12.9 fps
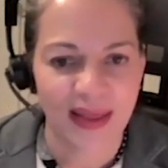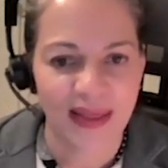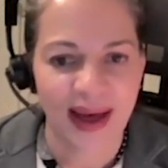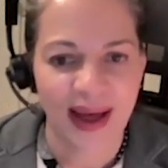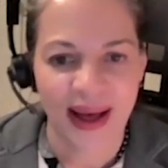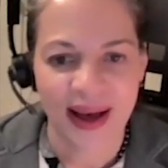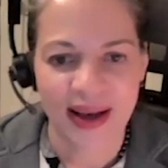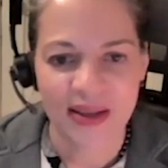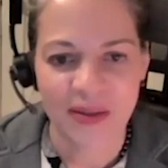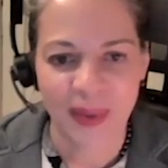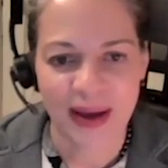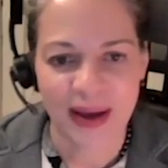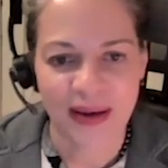that has
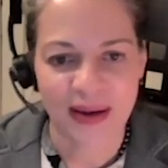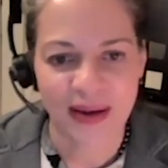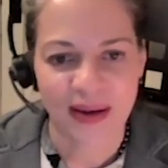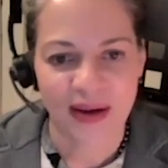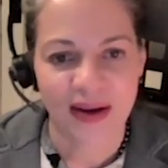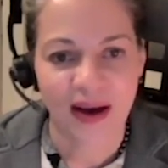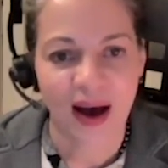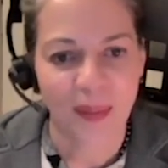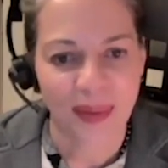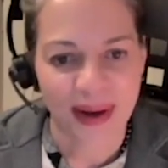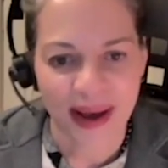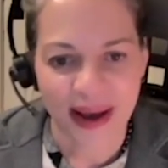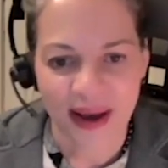been
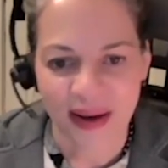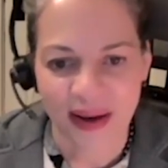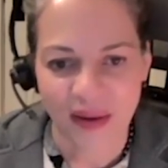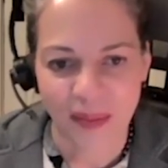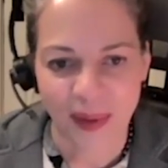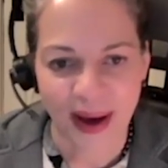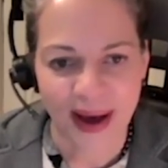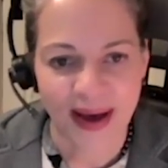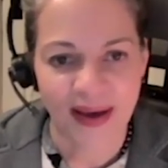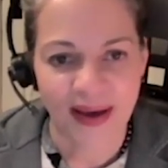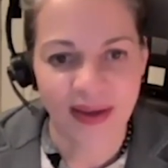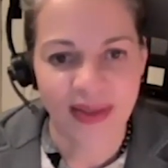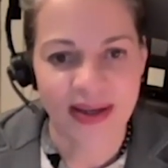complicated
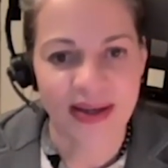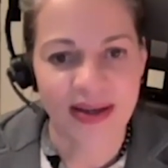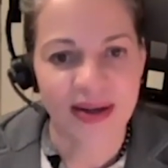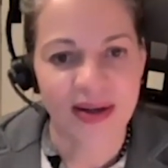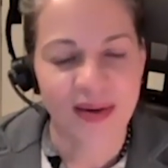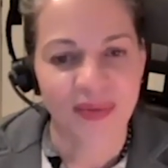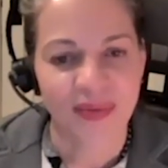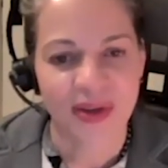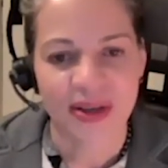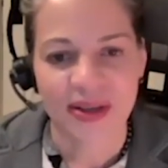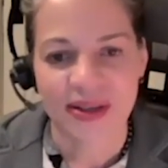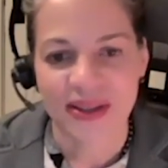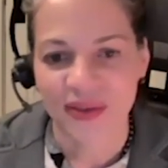by the
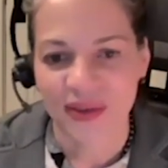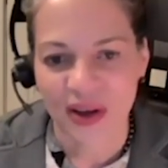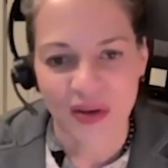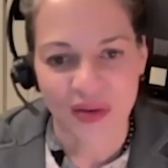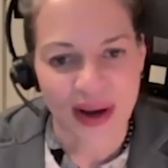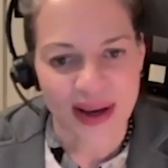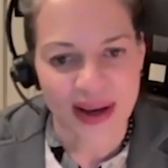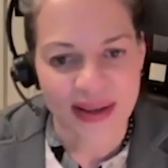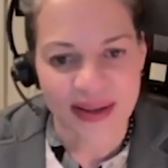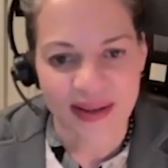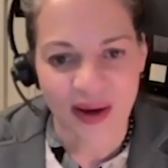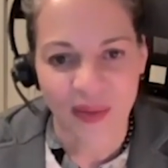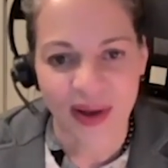civil unrest
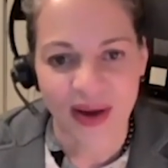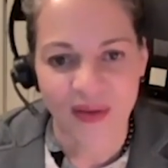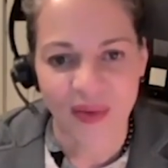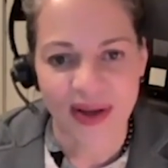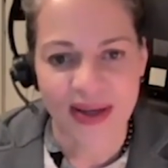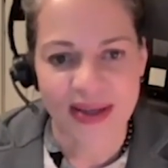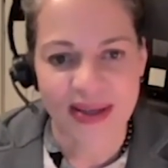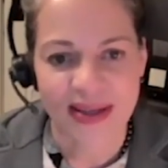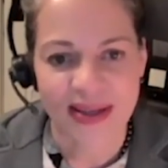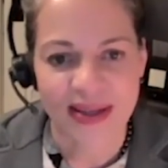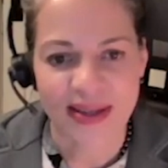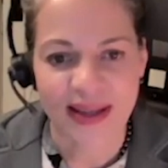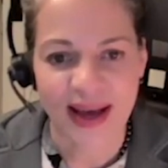that we have witnessed
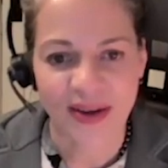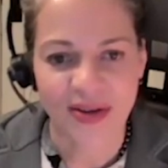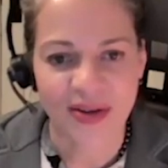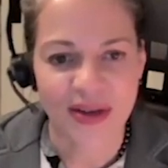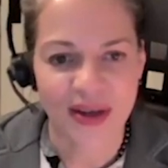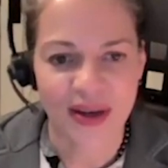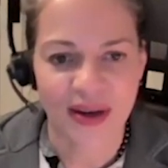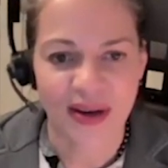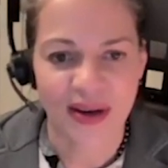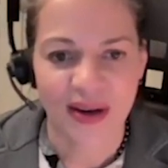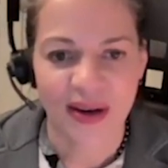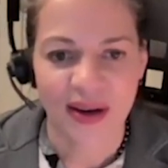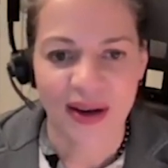this last year
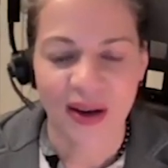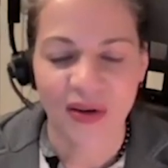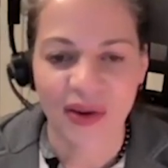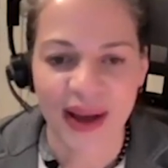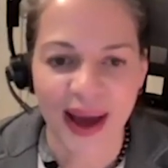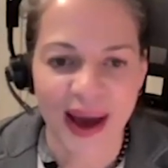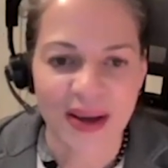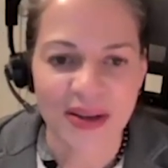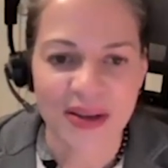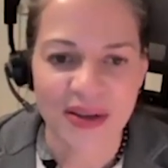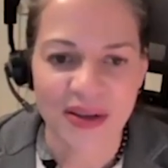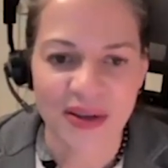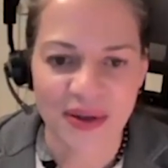in
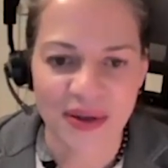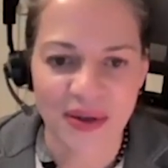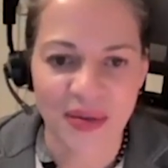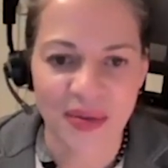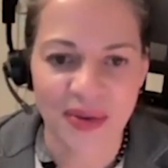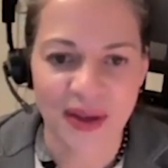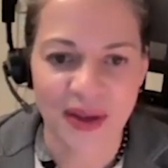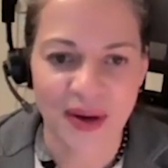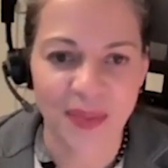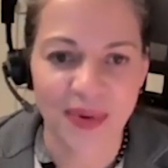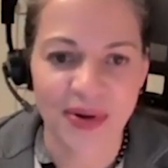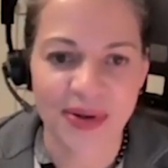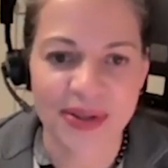reaction to the
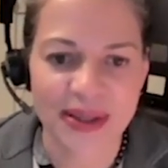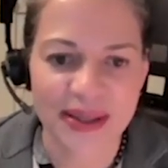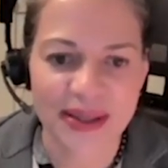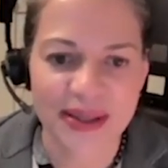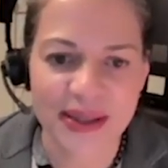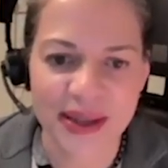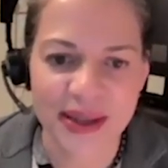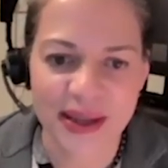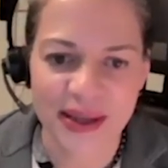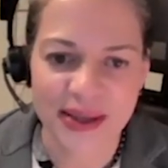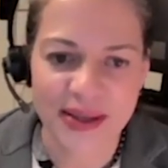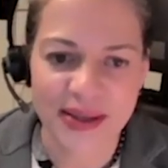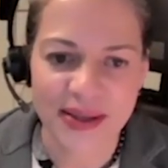persistent
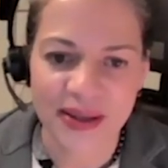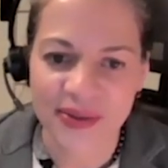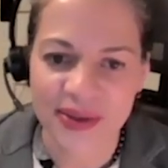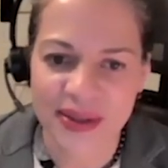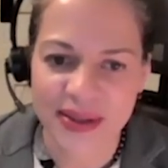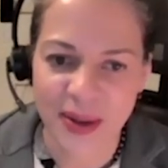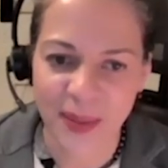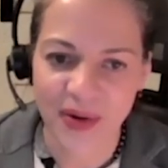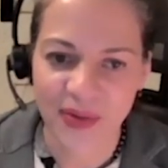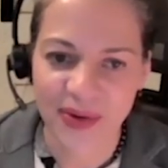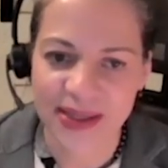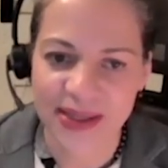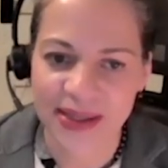ills of systemic
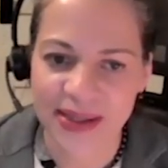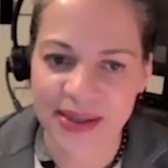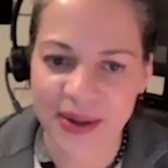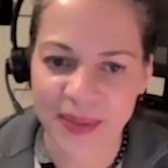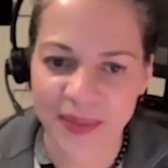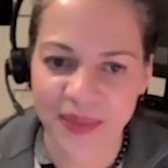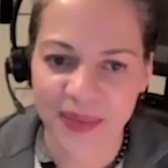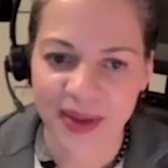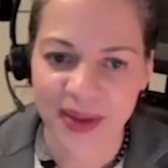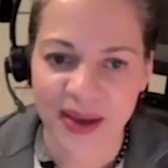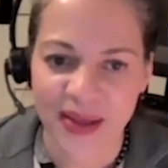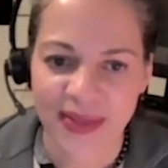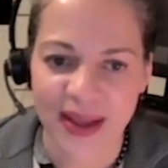racism
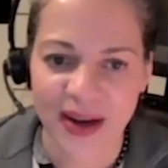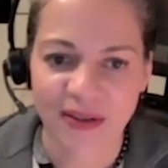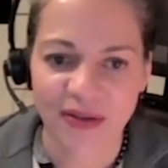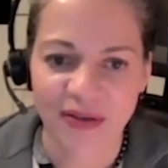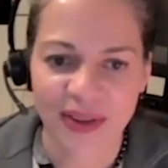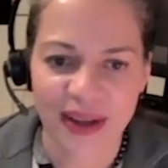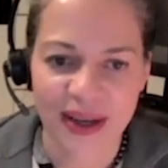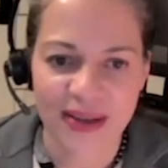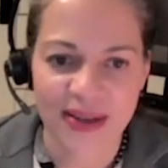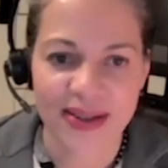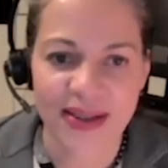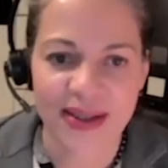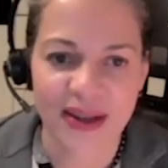that inflict
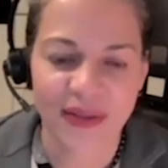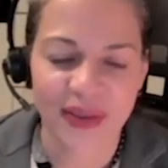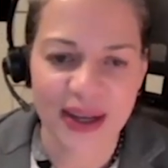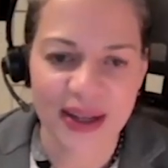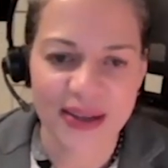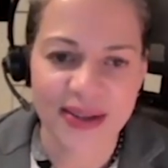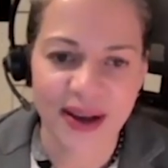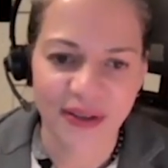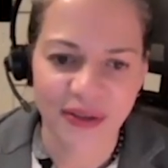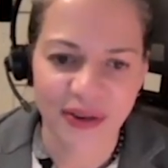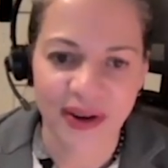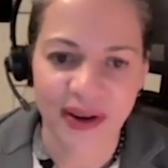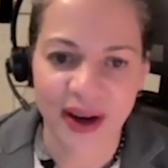significant
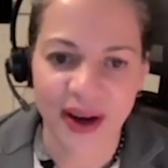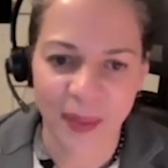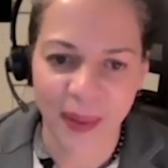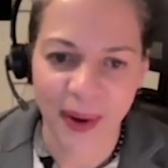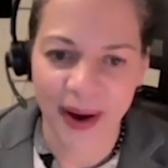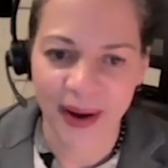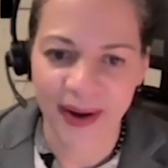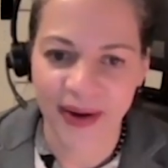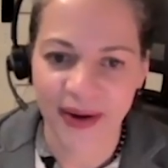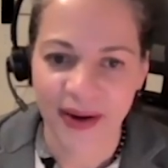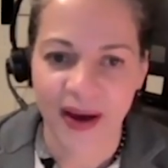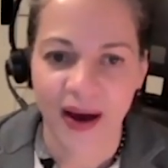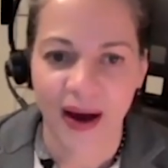suffering upon
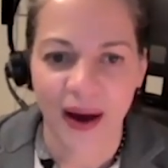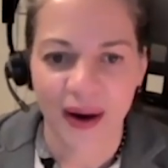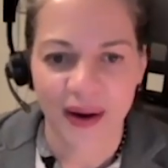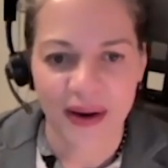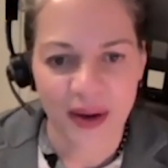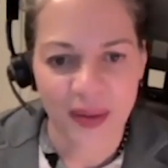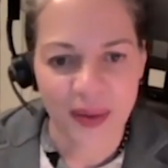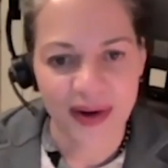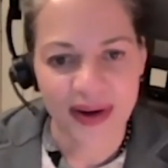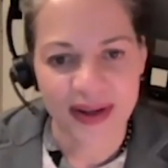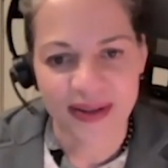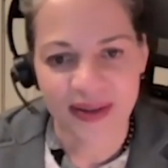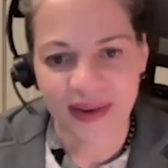our
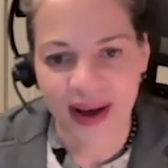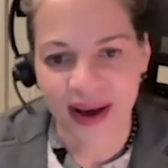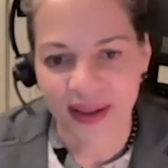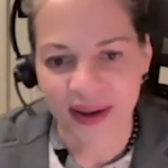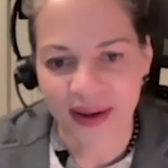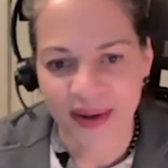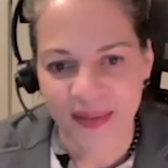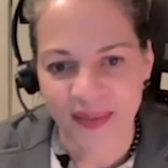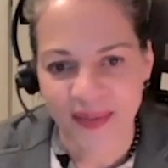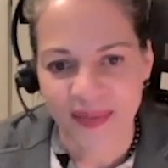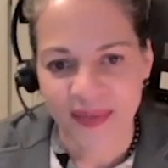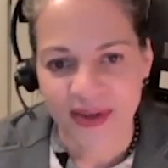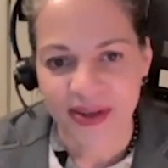communities of color.
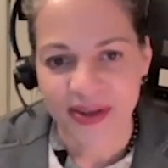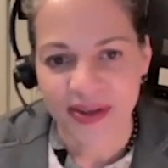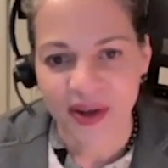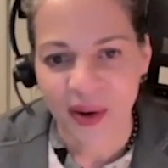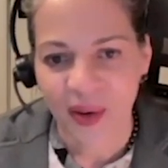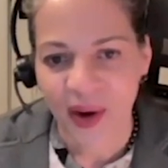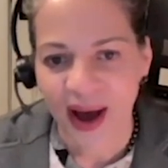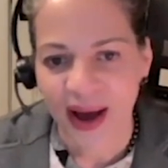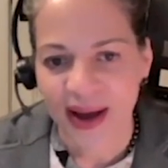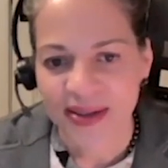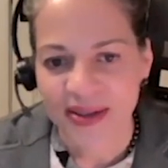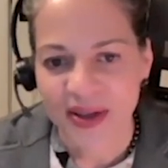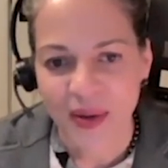So
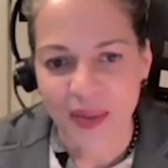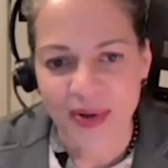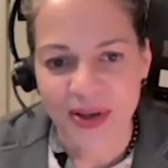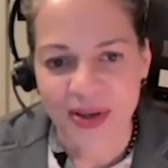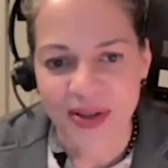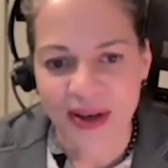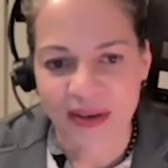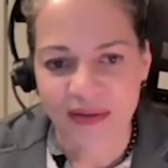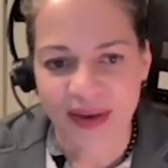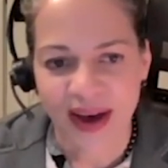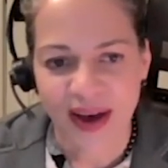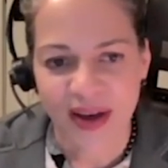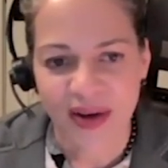I so appreciate and
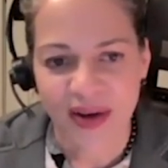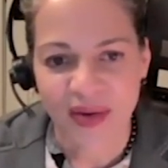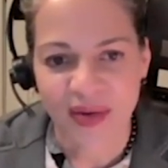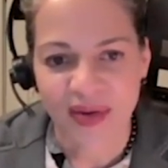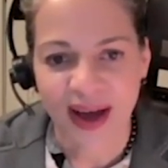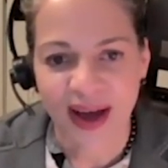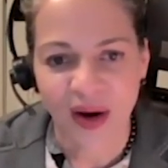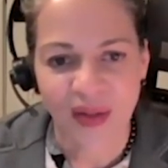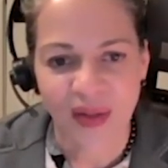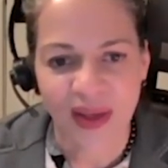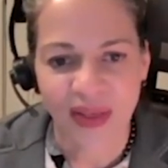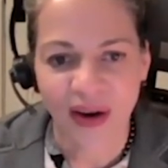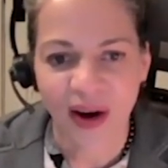value not
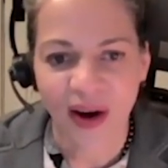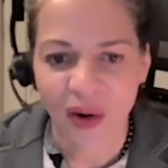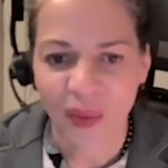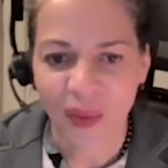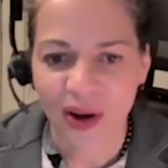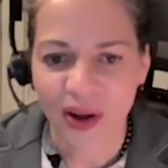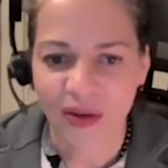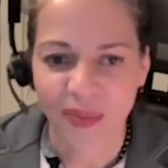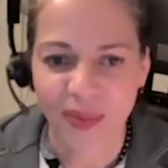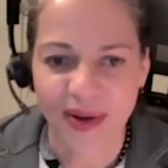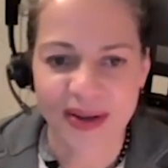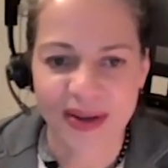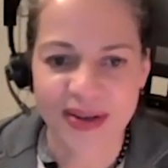only the hard work you've
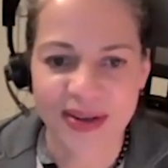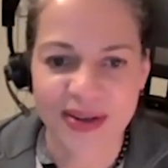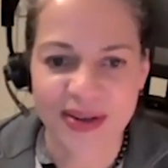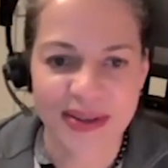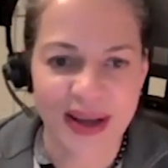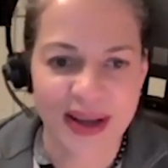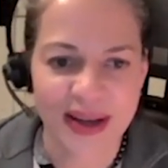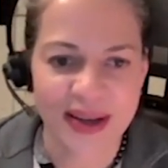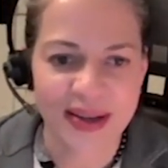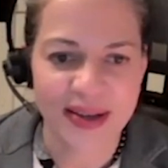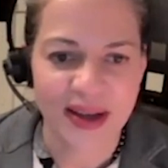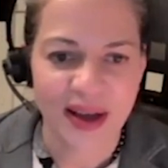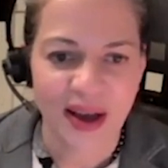put into your studies,